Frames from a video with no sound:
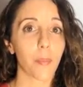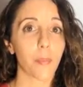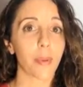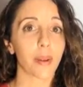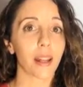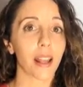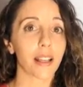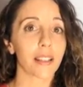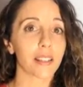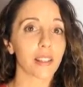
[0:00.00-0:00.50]

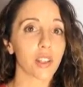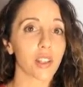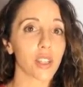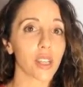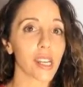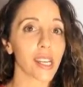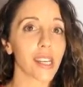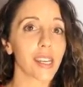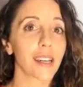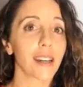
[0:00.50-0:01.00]
But as a
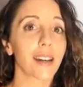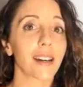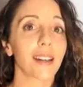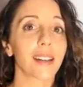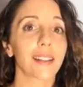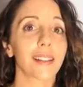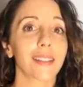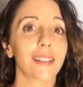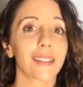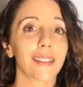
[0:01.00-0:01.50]
shake,
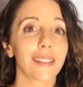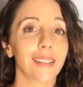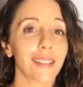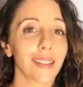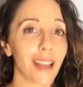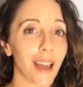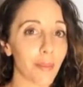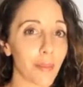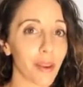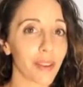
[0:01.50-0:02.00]

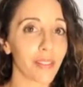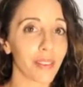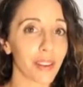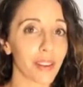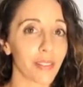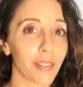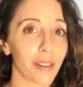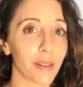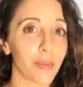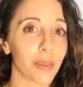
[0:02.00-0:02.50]
not my
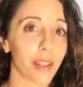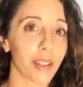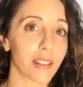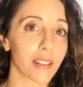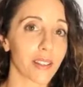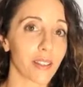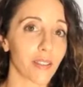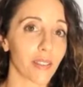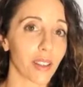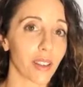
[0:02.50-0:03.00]
favorite
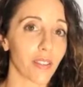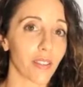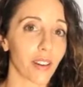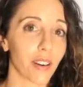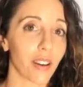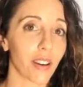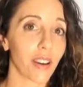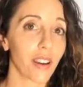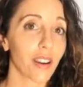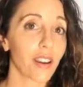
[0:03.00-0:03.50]
because of the
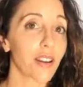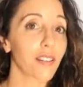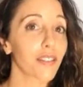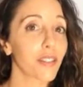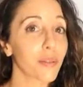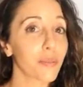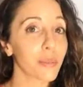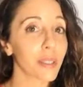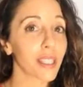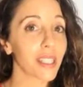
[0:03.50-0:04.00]
flavor.
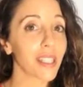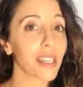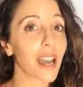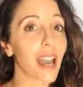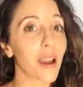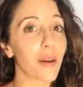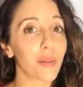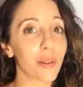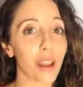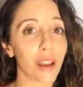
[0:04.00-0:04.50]
For me,
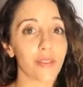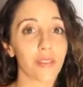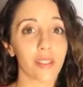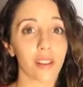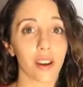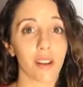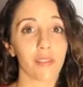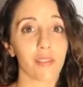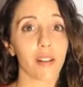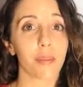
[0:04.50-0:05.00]
I would have to
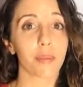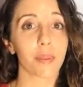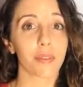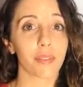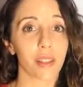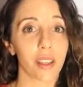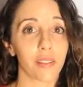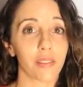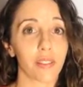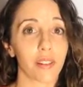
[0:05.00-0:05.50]
cover up the
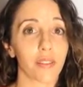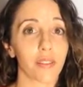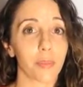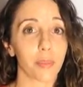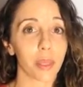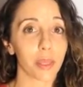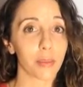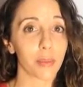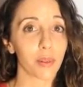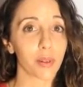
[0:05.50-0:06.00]
flavor of
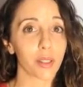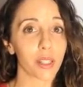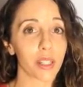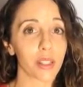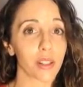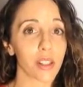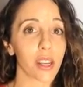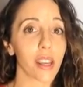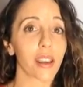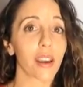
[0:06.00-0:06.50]
a pea
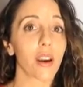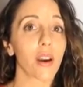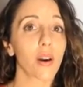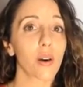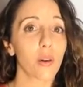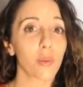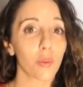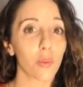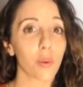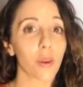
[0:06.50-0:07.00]
protein shake
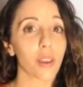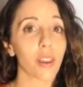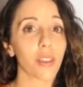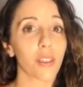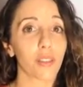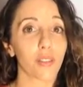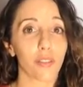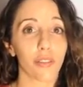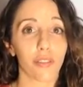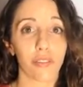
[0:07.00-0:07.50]

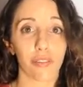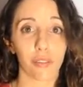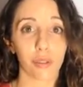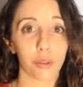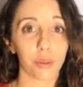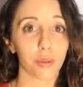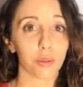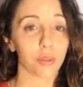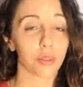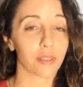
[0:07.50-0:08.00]
with
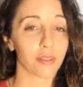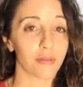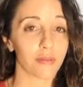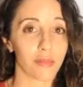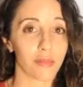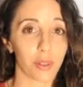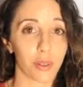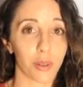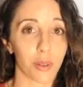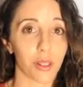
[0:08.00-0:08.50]
fruit
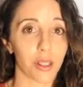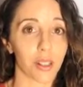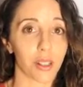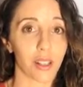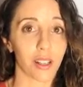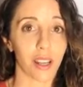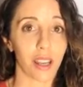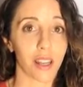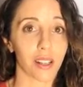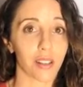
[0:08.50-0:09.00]
or
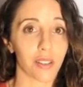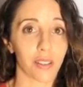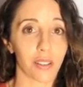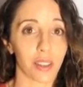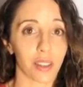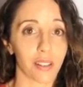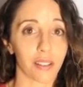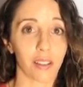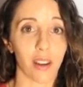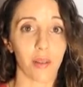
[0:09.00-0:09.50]

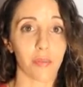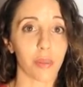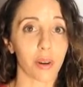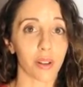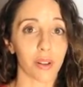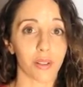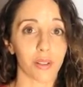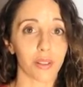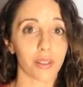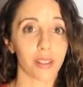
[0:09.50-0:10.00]
anything, nut
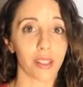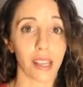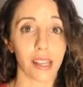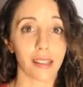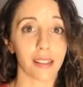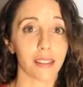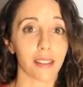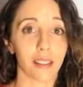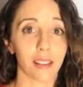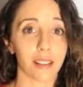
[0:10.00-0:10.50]
butters,
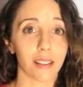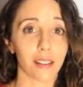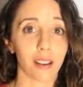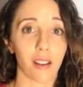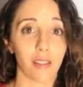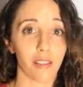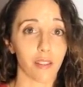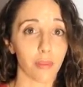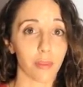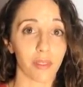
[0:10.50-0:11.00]
anything to
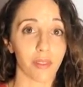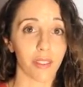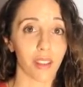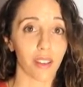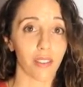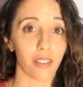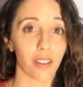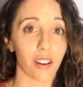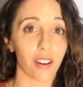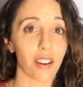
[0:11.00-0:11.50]
cover up the
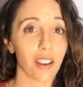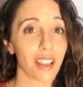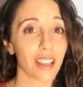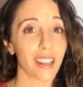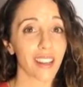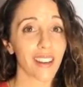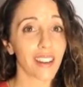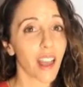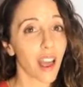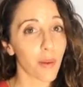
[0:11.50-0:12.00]
flavor.
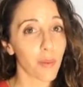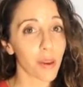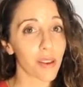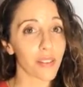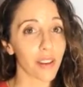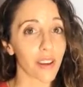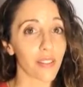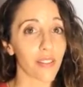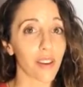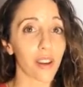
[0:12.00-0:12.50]
Not my
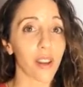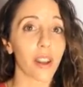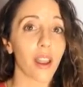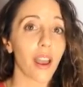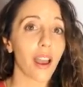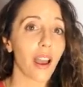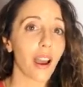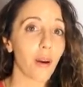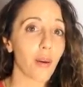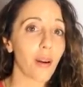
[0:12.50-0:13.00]
favorite.
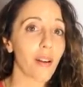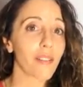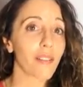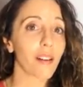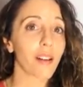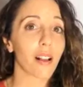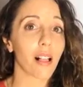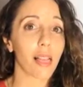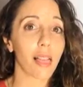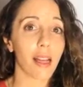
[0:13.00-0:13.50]

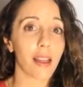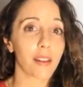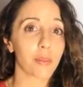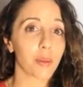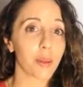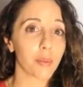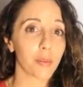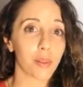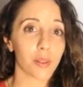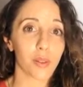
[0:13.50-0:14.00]
However, a lot of
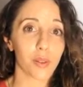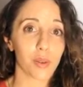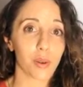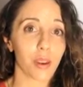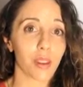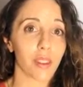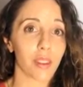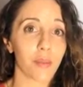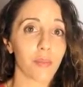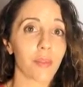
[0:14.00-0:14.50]
people
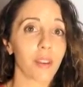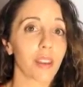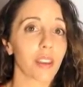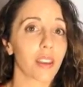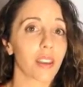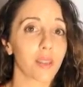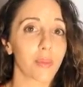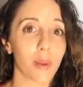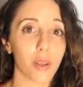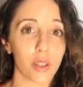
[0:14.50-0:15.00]
enjoy them,
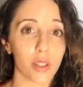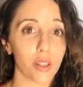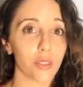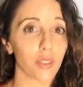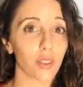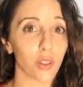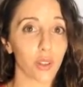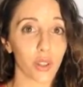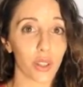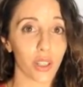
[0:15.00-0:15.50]
especially
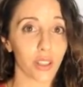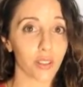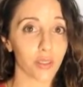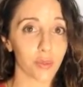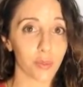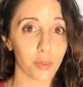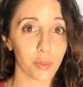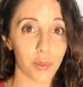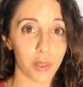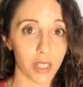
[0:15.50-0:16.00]
if you're looking
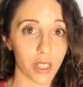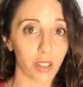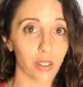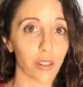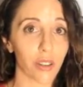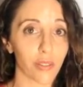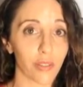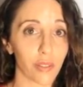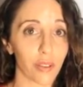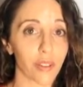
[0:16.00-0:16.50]

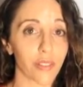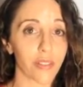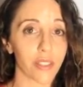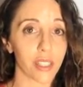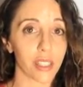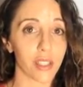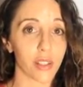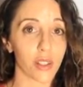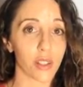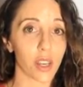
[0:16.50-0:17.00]
particularly for a
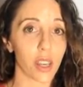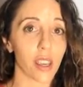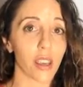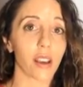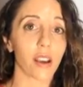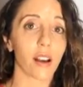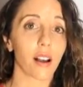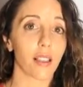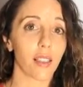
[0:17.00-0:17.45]
vegan shake.